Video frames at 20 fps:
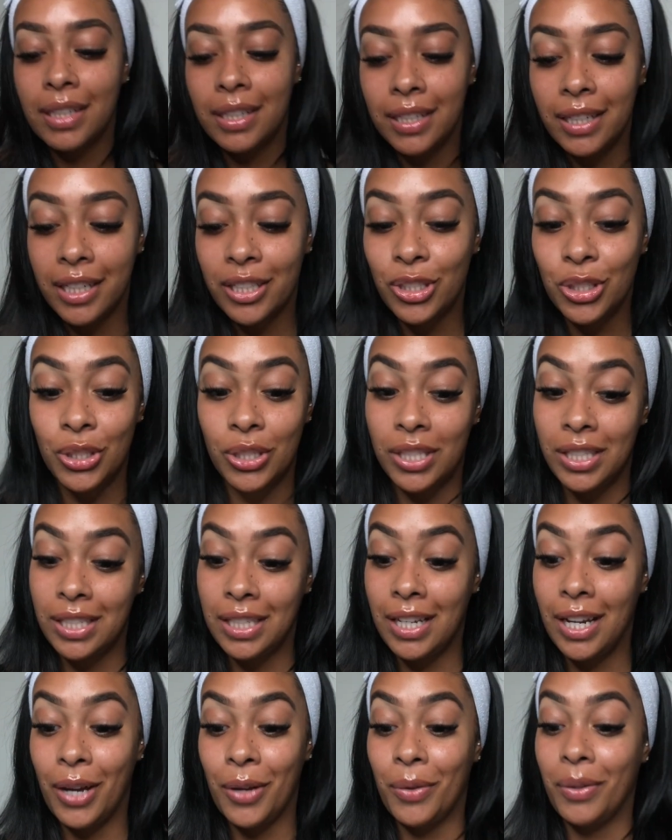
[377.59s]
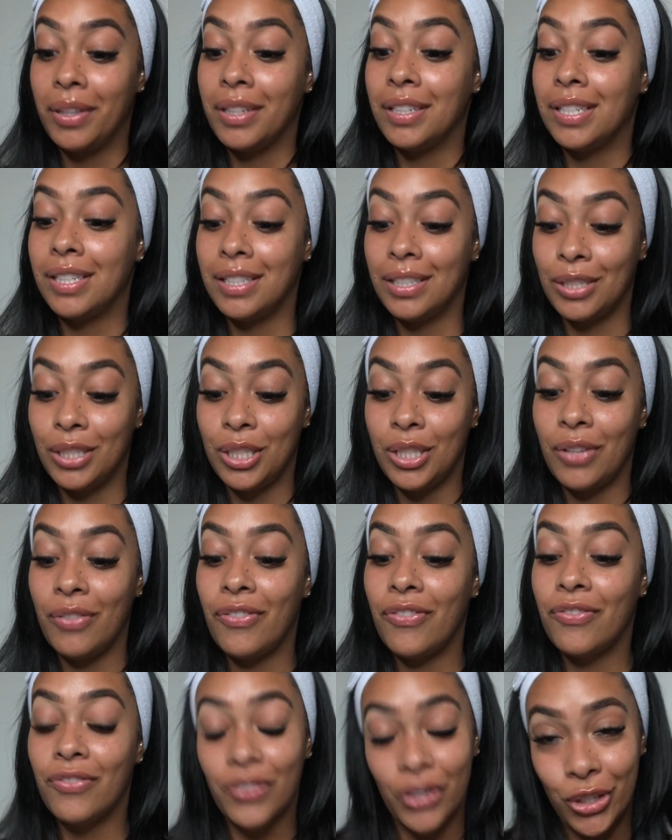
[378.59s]
Let's just see how this does
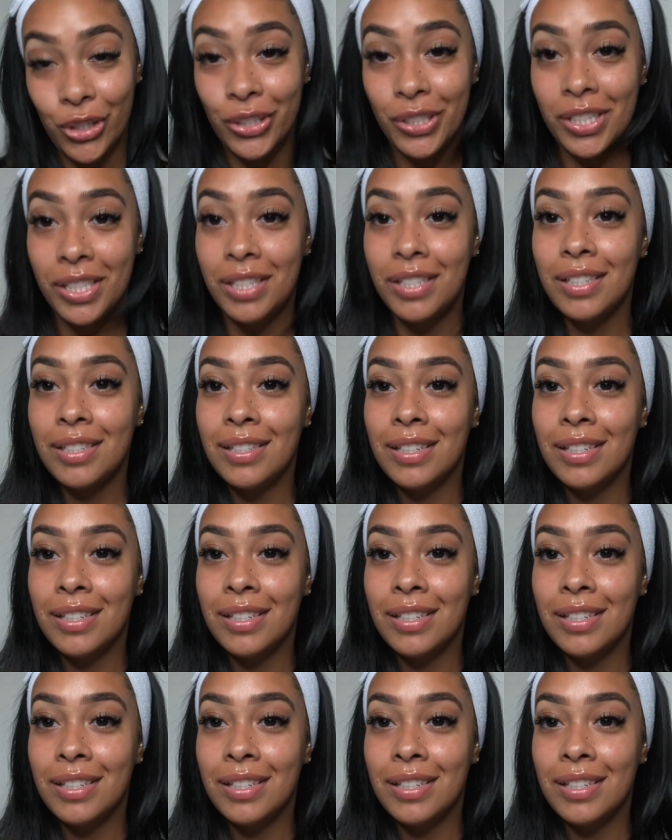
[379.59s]
first.